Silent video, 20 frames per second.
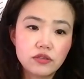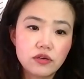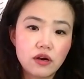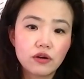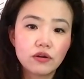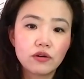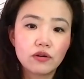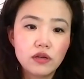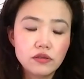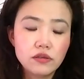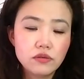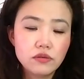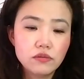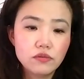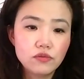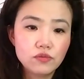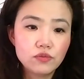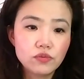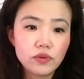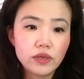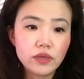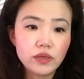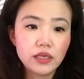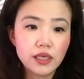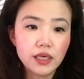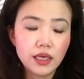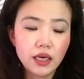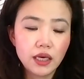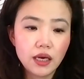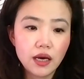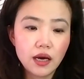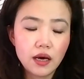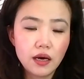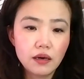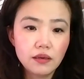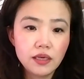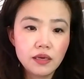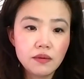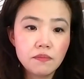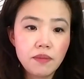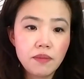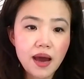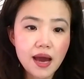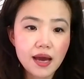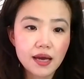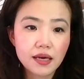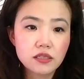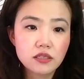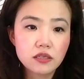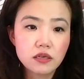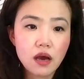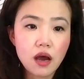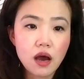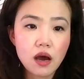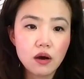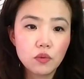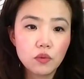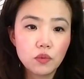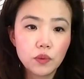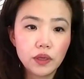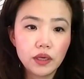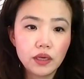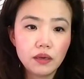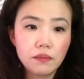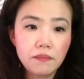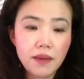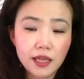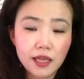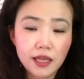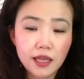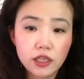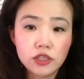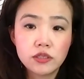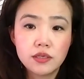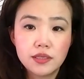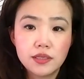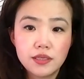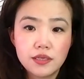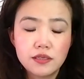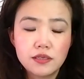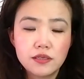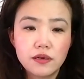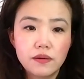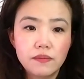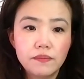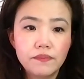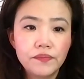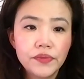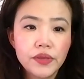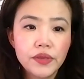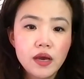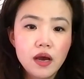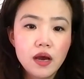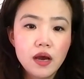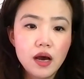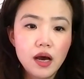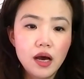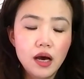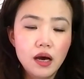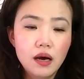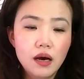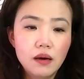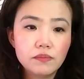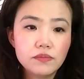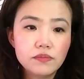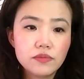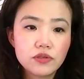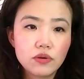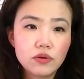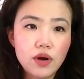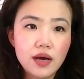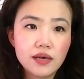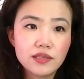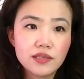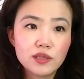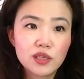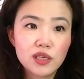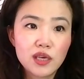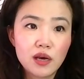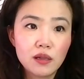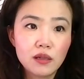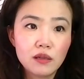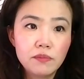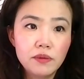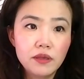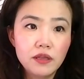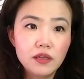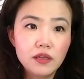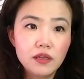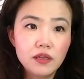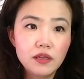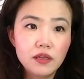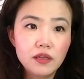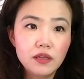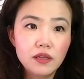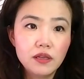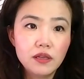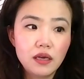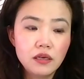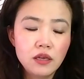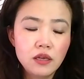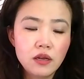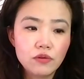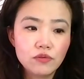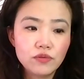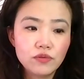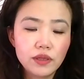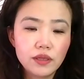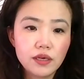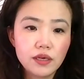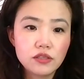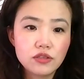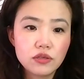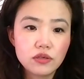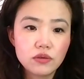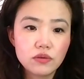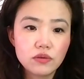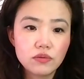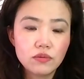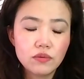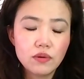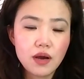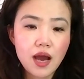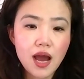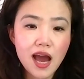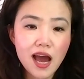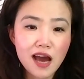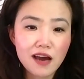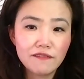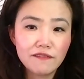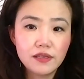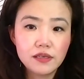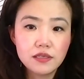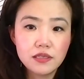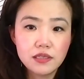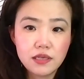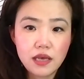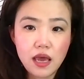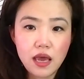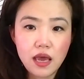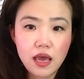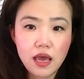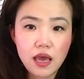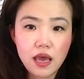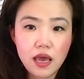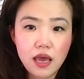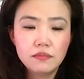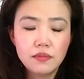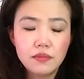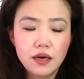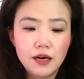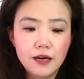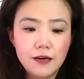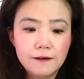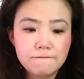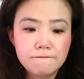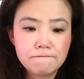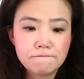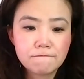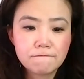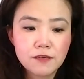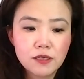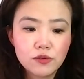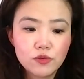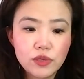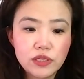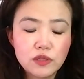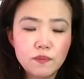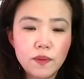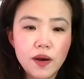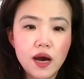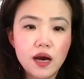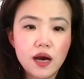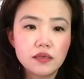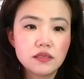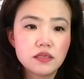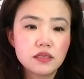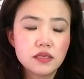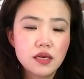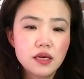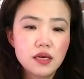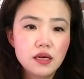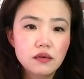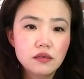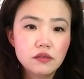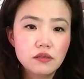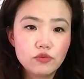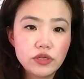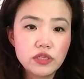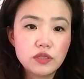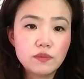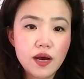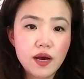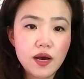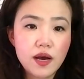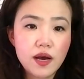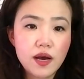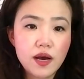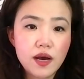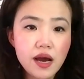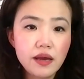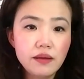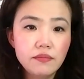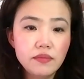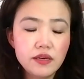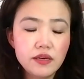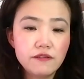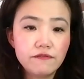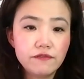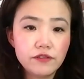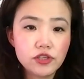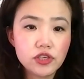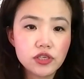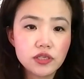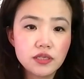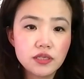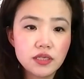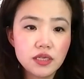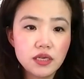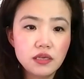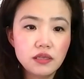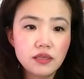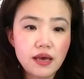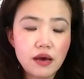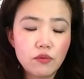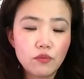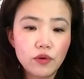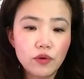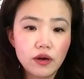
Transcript: are going to really impact how we manage the system. So on scalability, really to have the same response time efficiency that